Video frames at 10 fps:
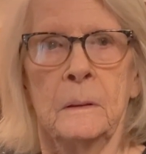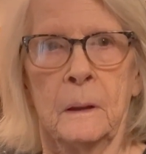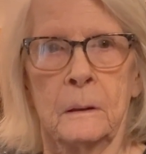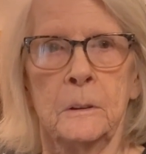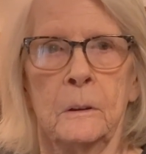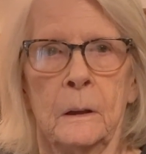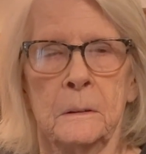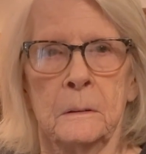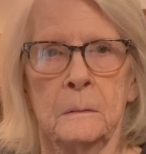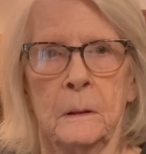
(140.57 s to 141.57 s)
Yeah, you had
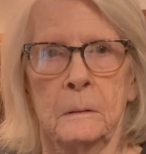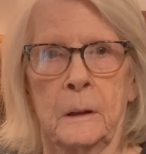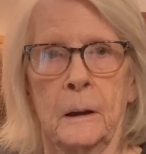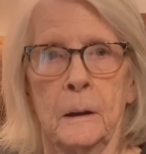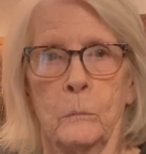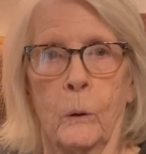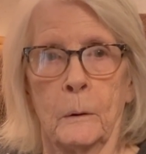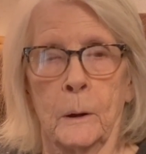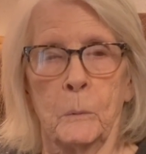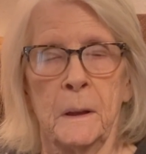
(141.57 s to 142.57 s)
to carry
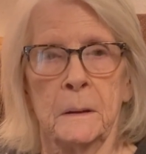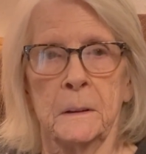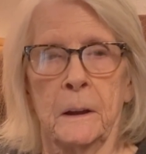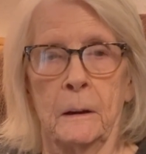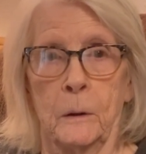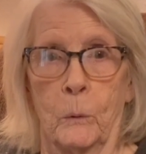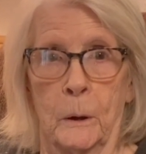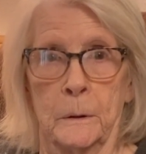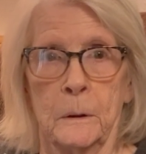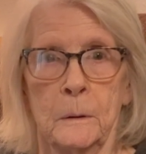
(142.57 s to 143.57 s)
water. We had to carry
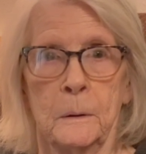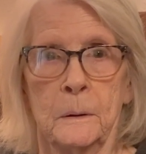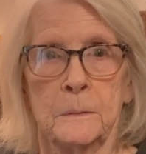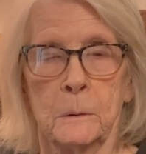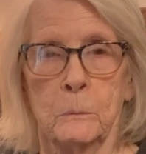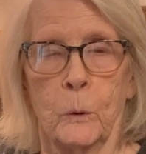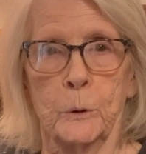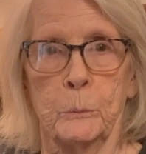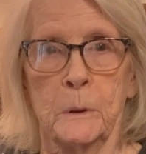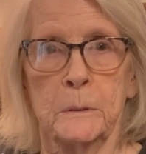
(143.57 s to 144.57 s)
water to
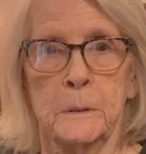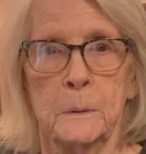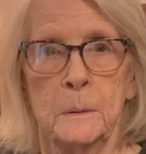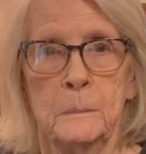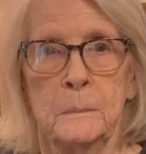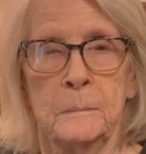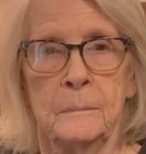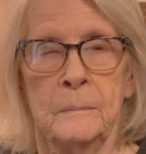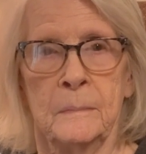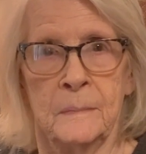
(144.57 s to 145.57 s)
wash with. Oh,
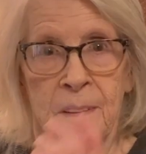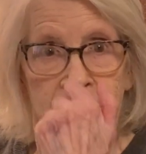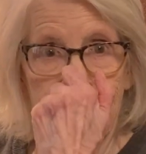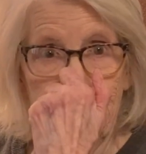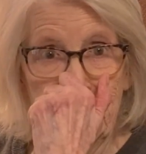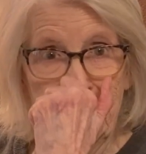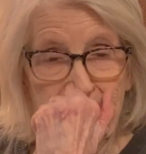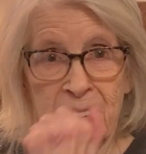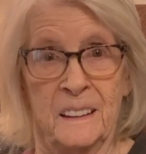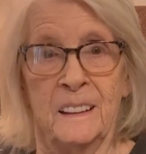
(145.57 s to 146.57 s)
well, made it
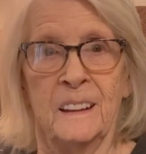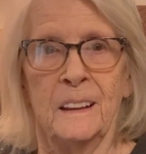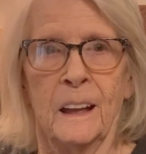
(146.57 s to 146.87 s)
hard, didn't it?